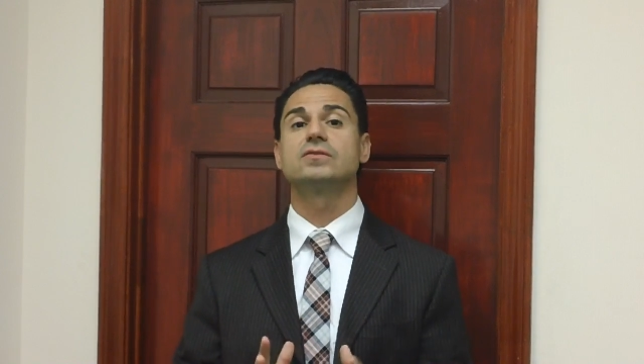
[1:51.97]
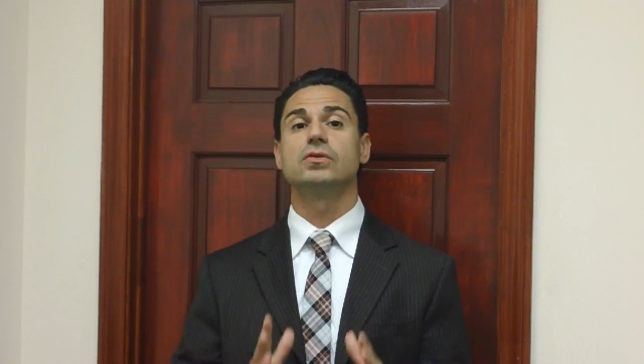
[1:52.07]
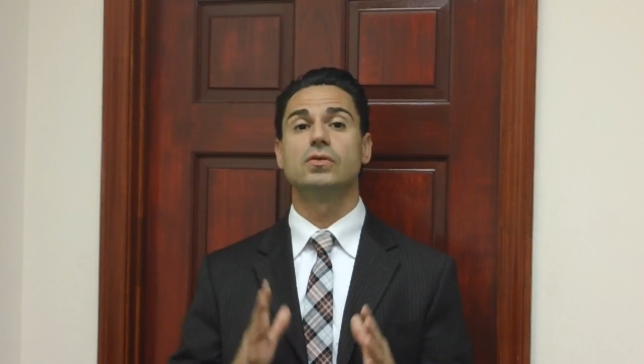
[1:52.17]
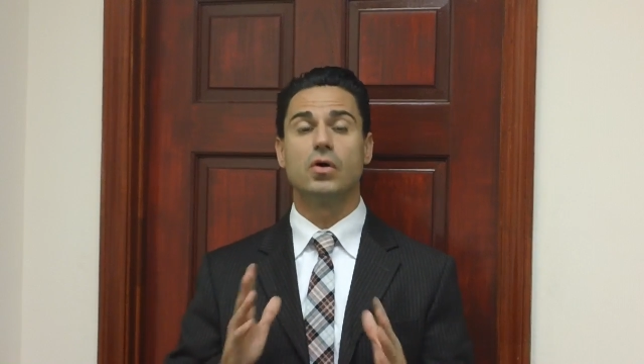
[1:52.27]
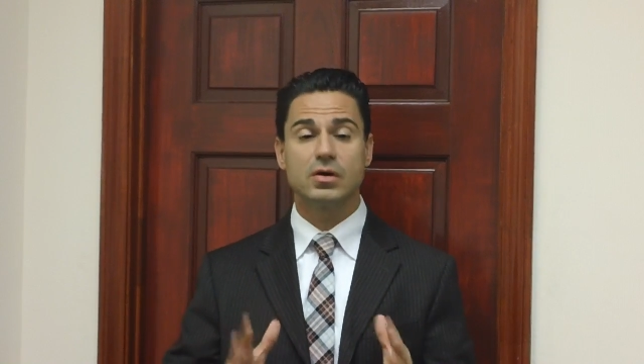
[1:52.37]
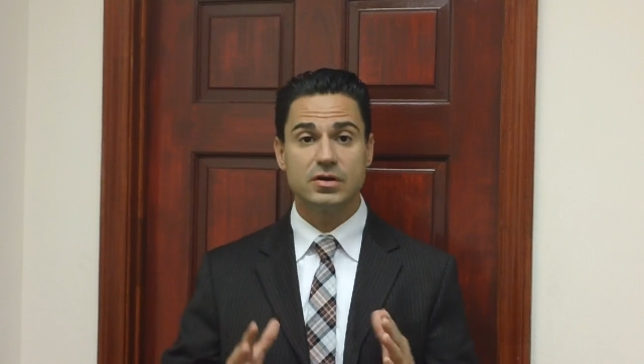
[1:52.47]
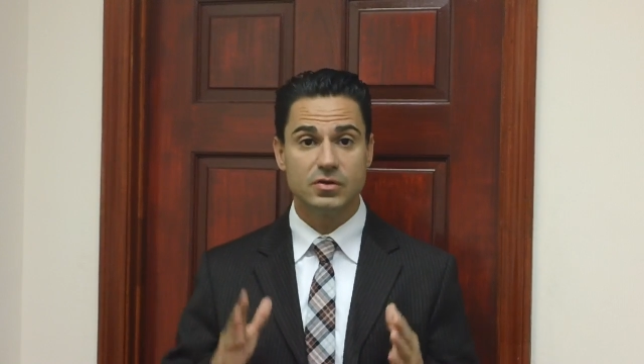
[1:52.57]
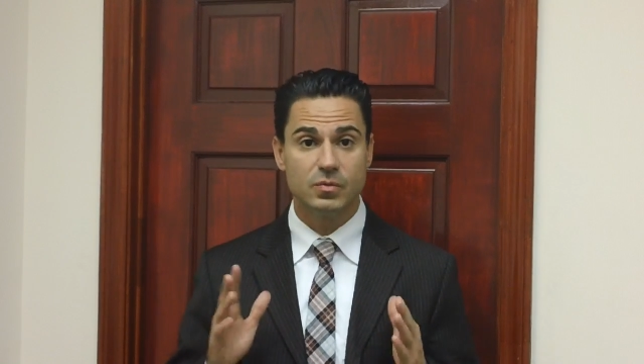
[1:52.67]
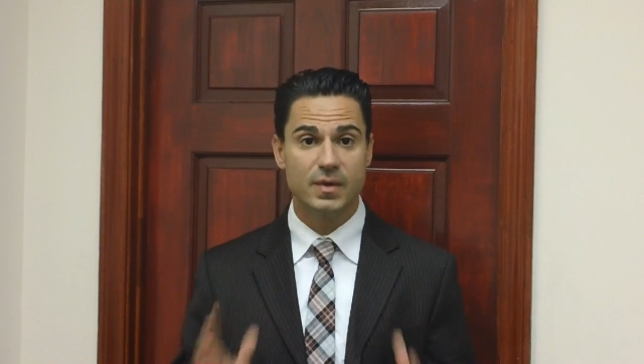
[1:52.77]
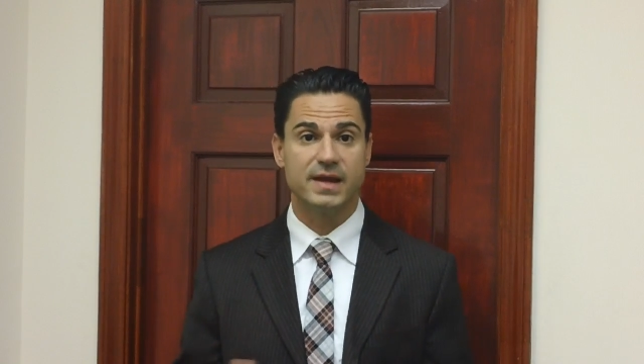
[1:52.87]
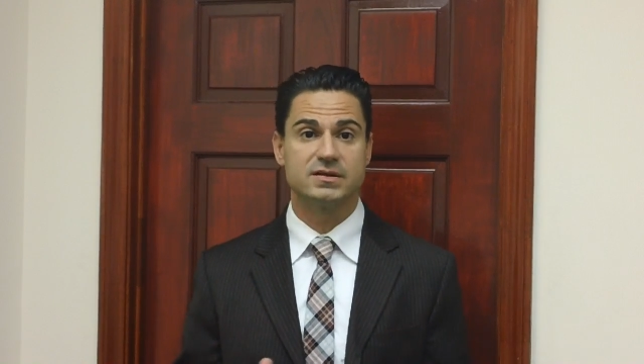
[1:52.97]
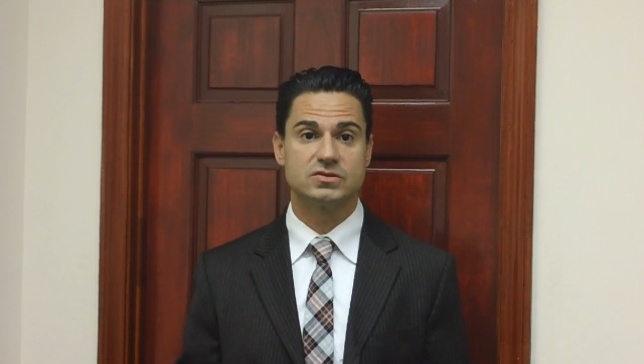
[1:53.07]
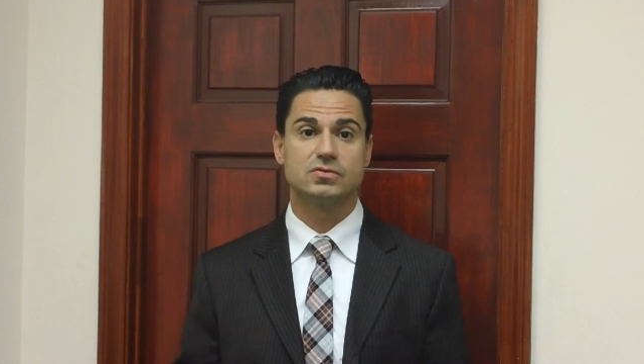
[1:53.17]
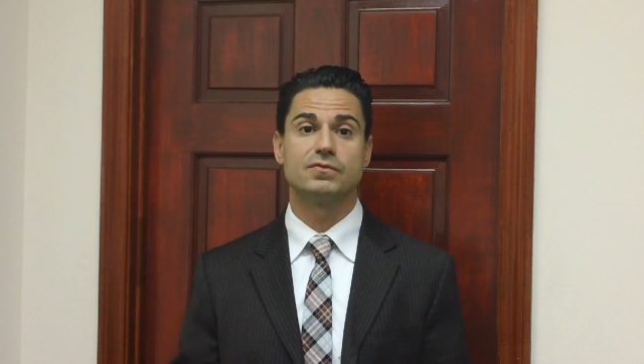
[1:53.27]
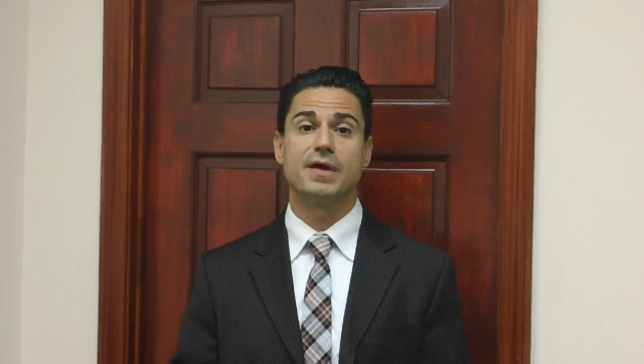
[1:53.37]
the longer you
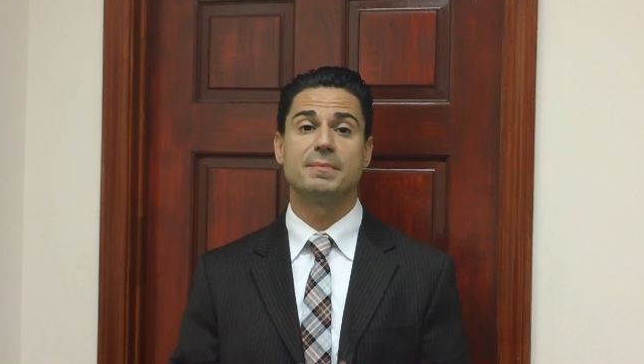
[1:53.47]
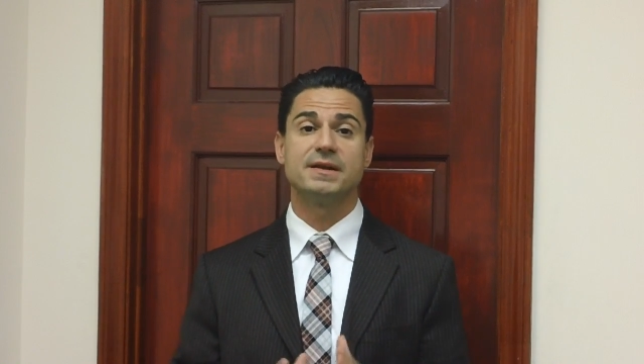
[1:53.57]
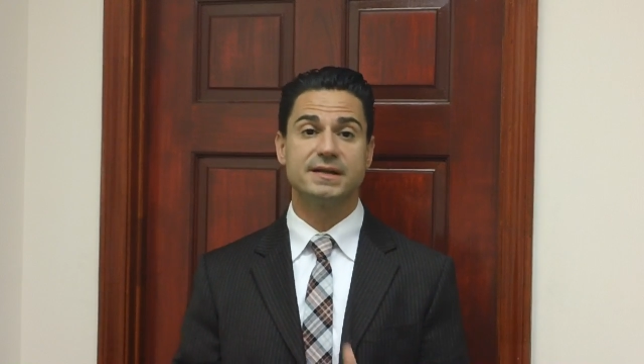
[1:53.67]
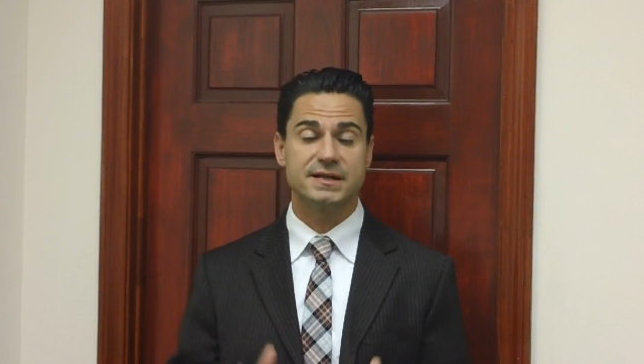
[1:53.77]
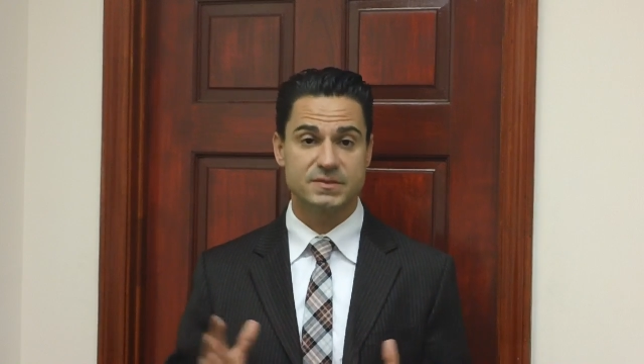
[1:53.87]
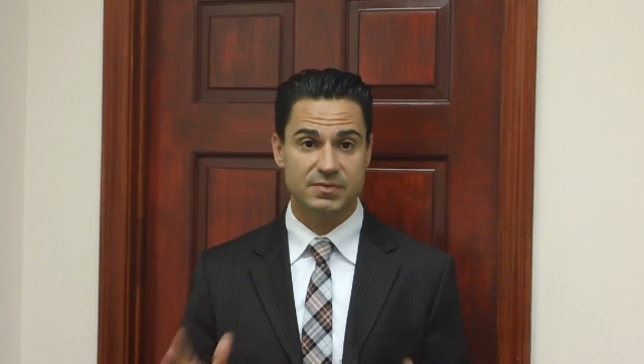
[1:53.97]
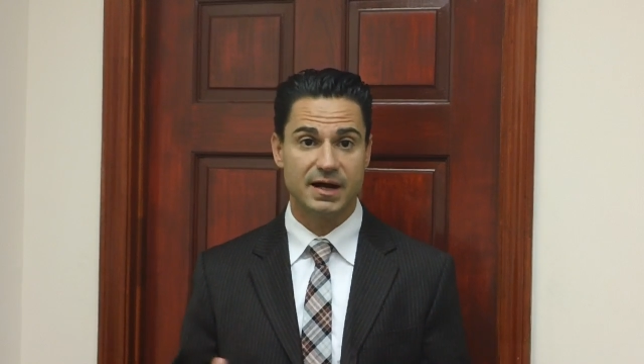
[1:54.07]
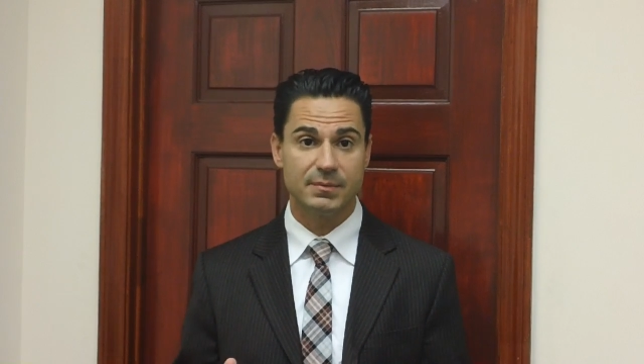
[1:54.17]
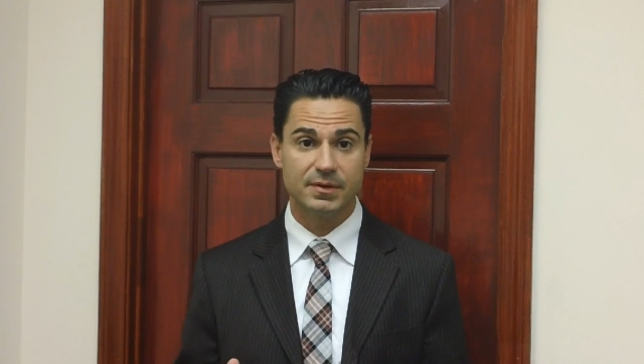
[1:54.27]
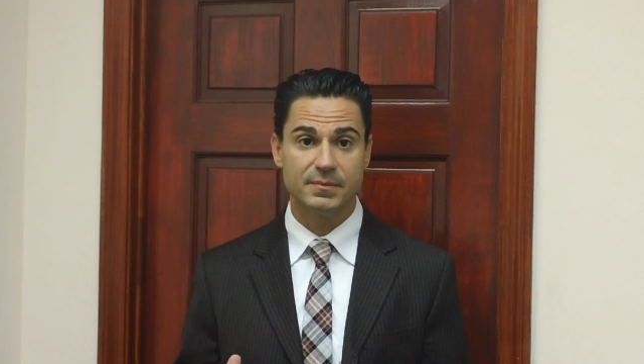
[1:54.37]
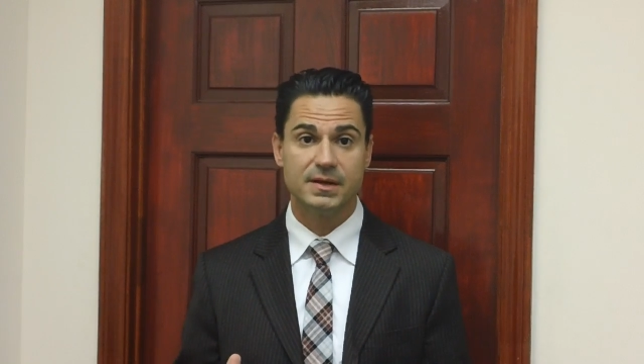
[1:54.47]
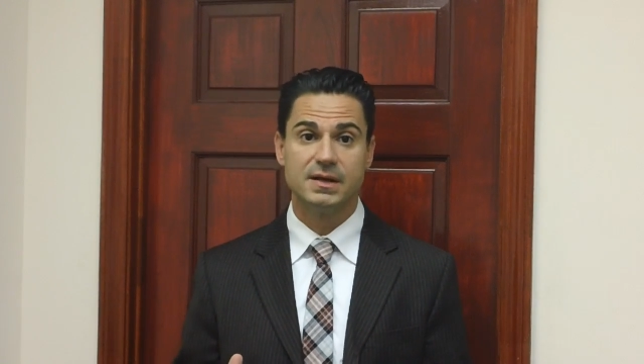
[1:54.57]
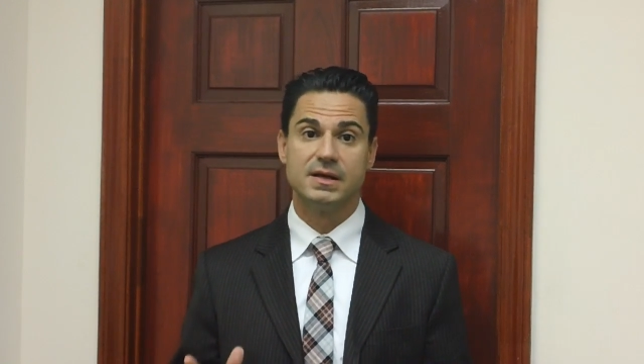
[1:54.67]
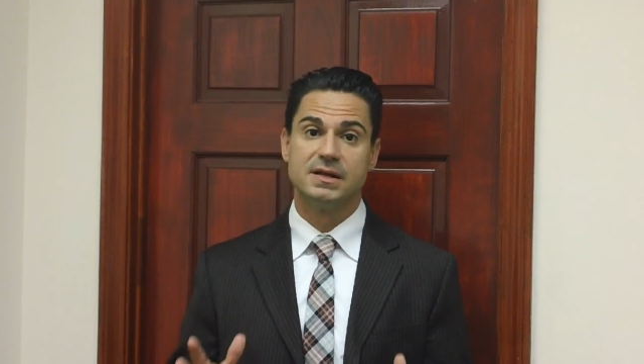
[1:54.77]
wait to remedy this problem,